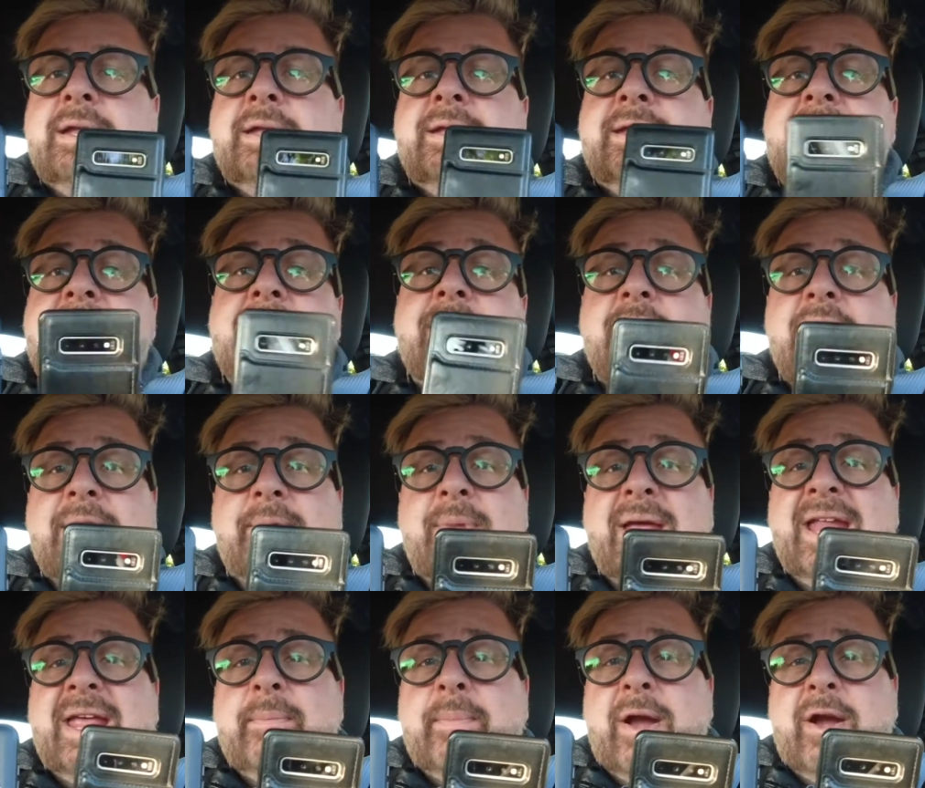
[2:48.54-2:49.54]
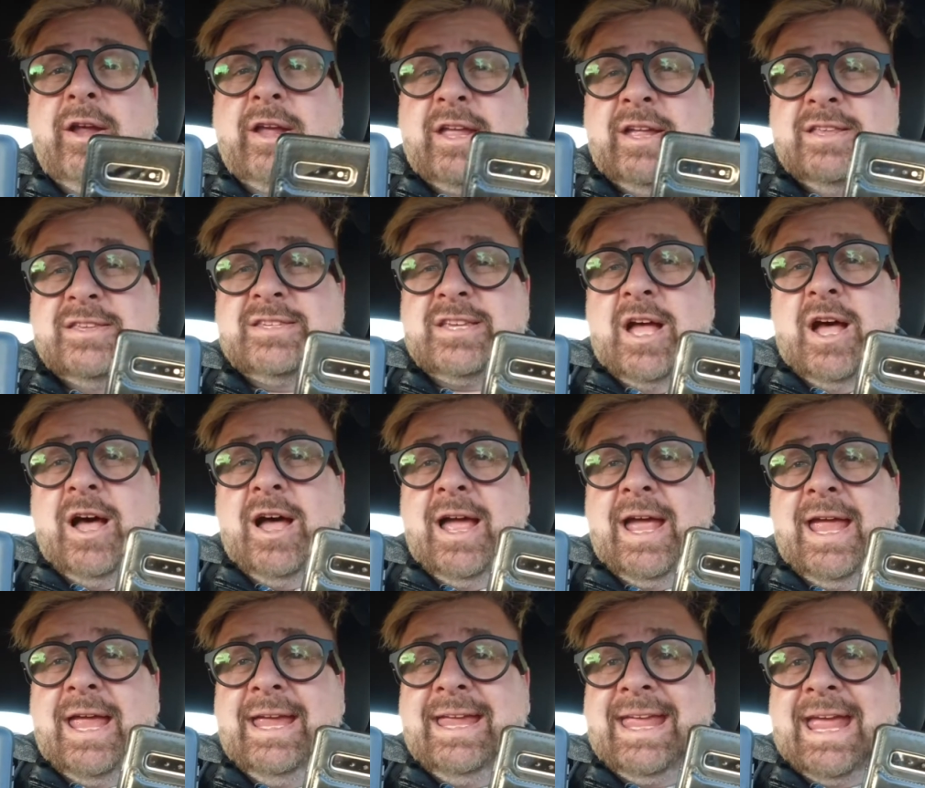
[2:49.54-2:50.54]
Now, like many Americans,
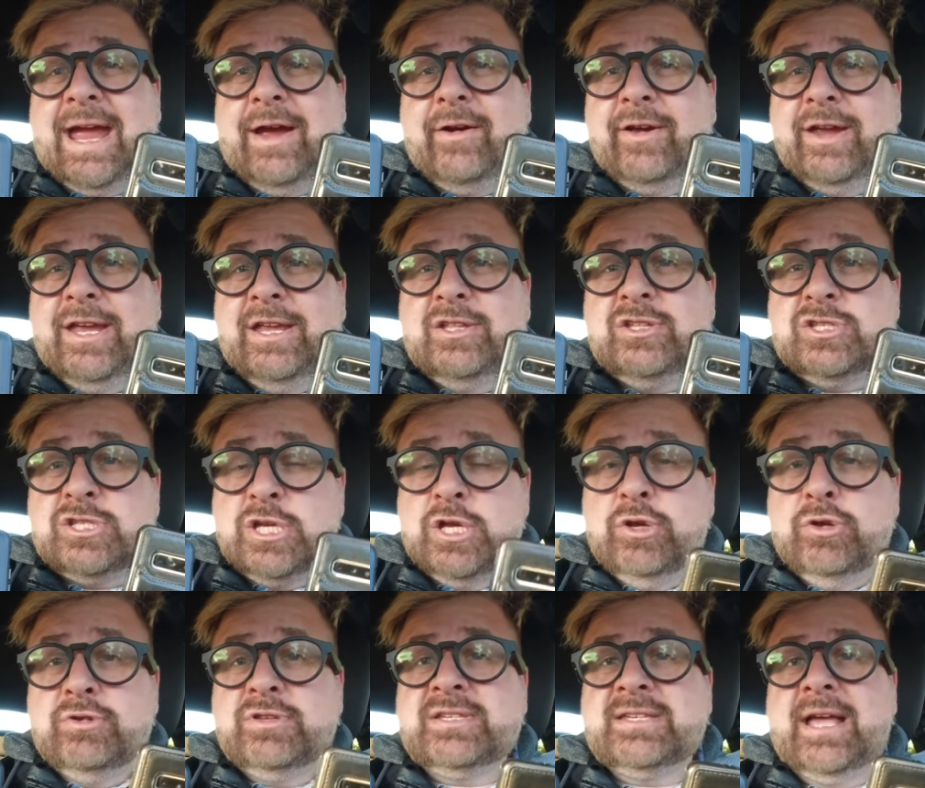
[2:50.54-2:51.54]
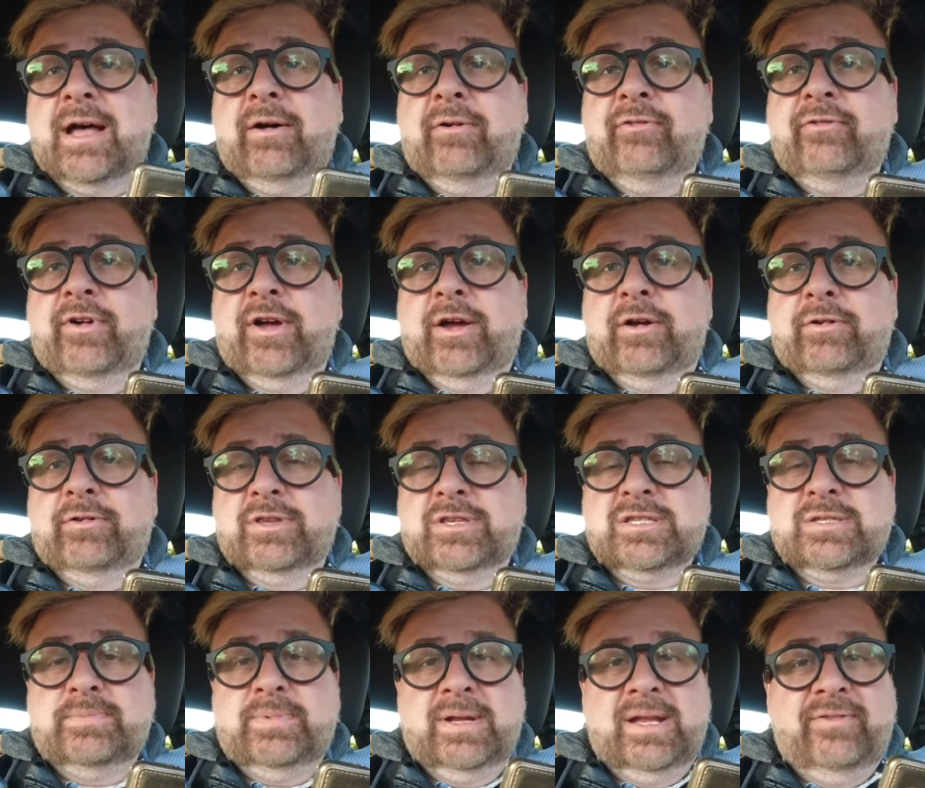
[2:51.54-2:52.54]
I carry 2 cell
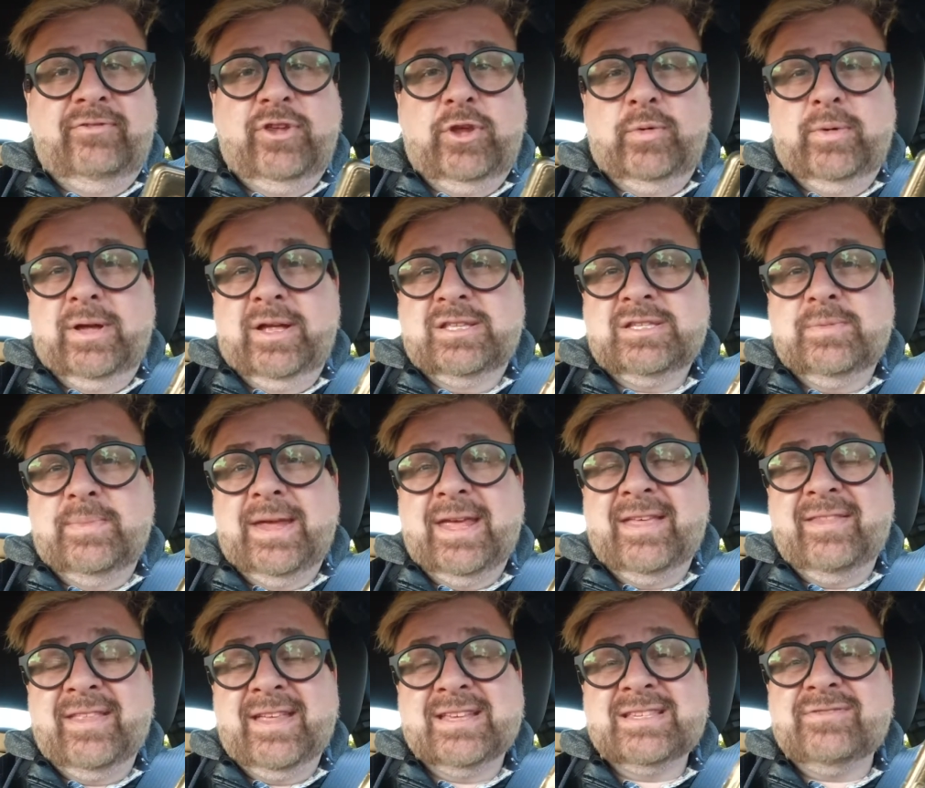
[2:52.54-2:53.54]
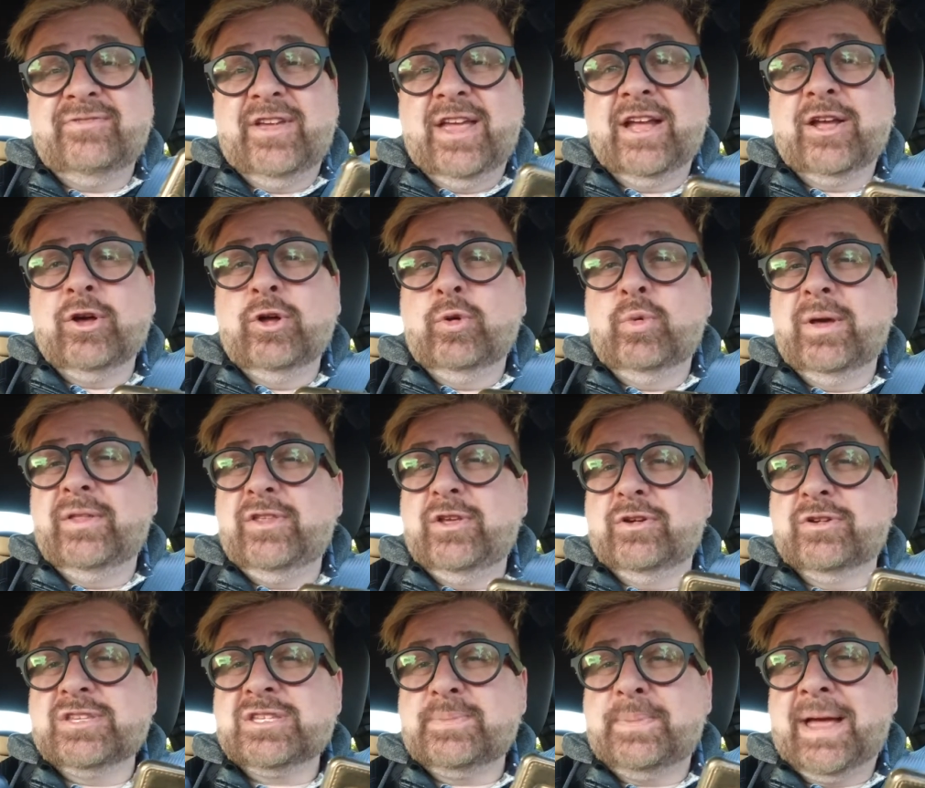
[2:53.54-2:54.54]
phones, but if you were to be in this vehicle with
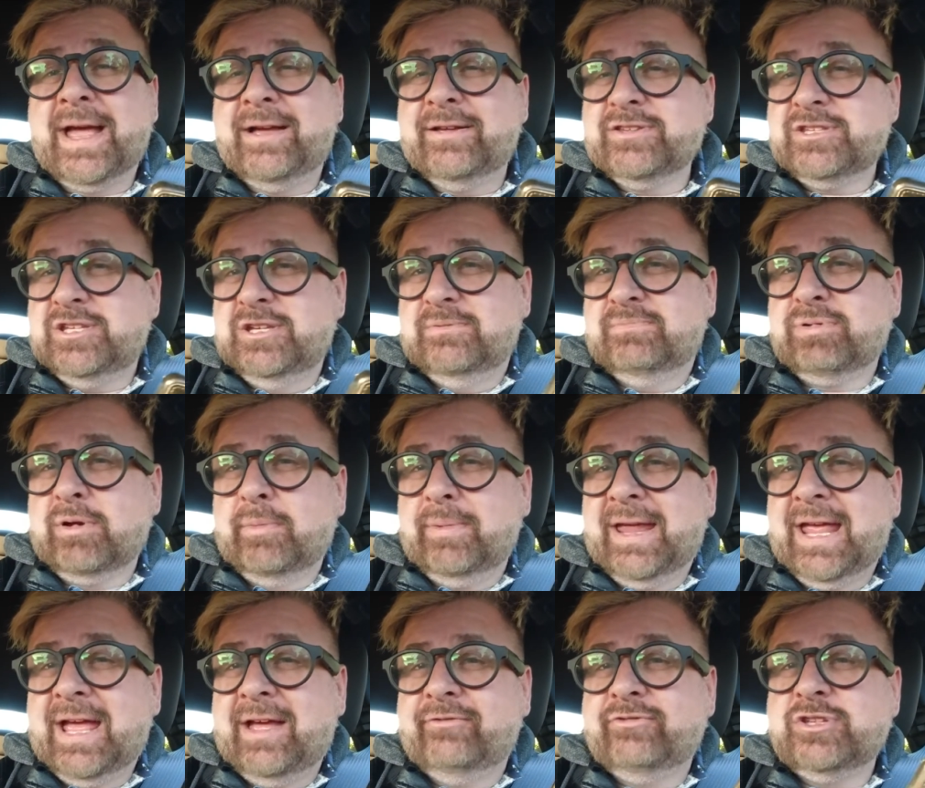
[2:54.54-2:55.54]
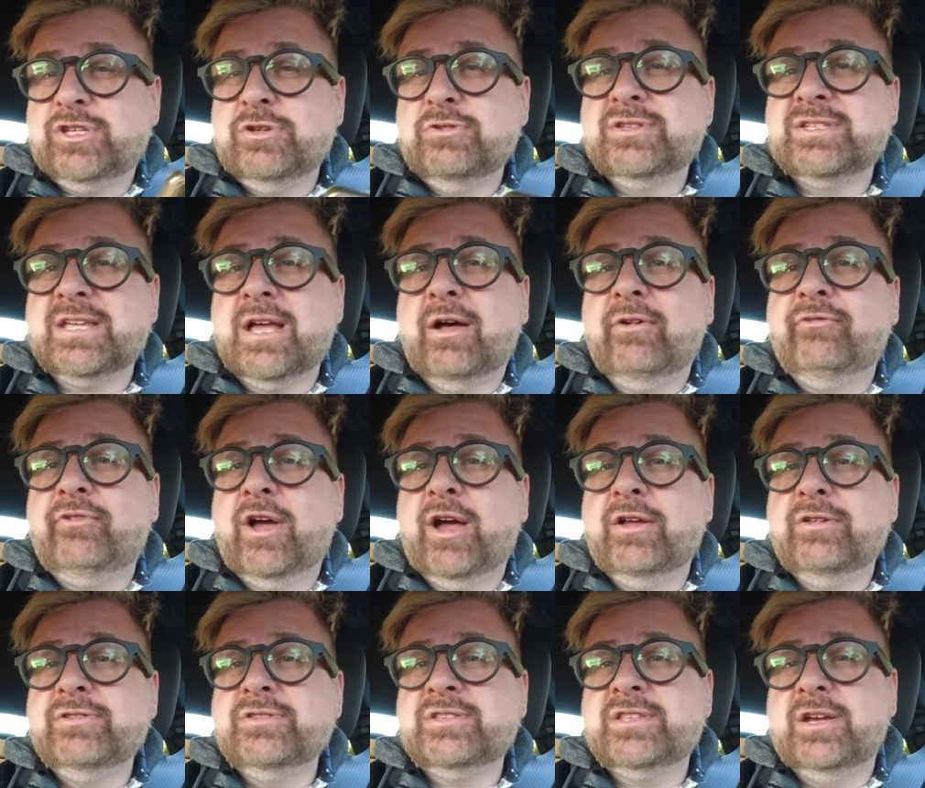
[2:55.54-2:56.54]
your spouse, you'd probably have 2 cell
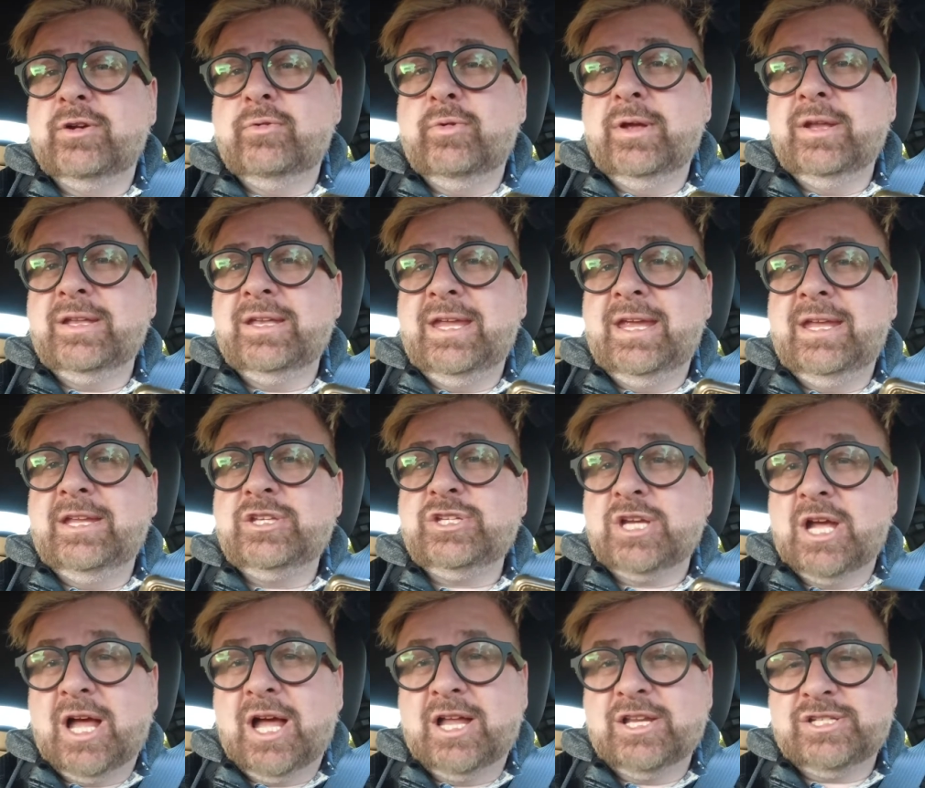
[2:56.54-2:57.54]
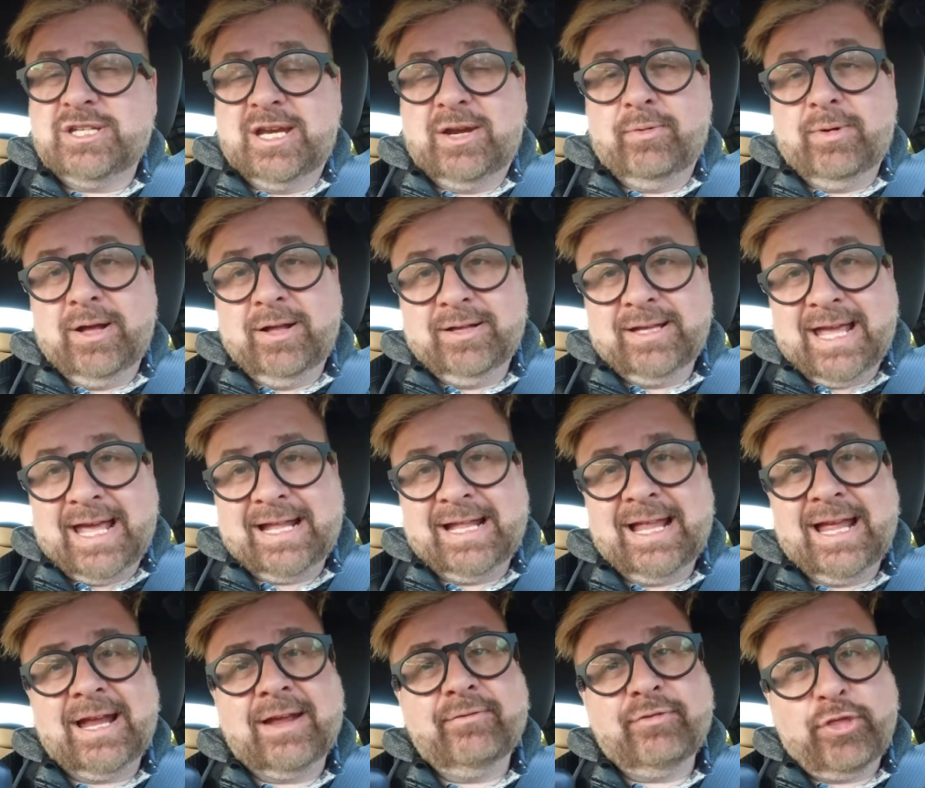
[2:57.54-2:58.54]
phones that would need charging. Well,
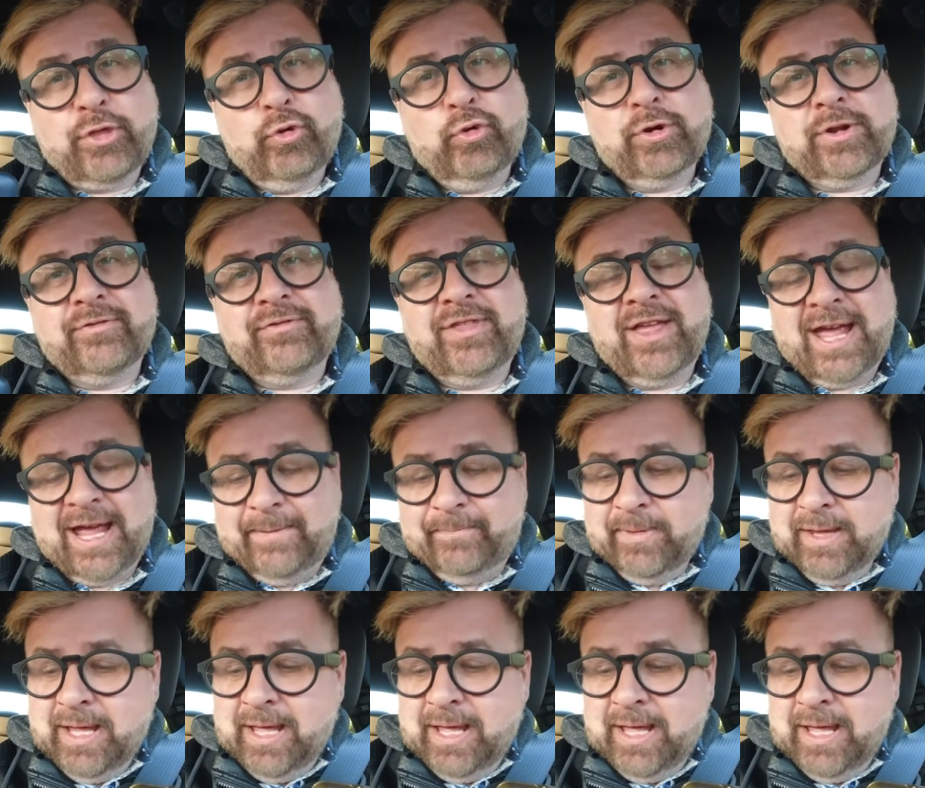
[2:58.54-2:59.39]
Cadillac have thought of that.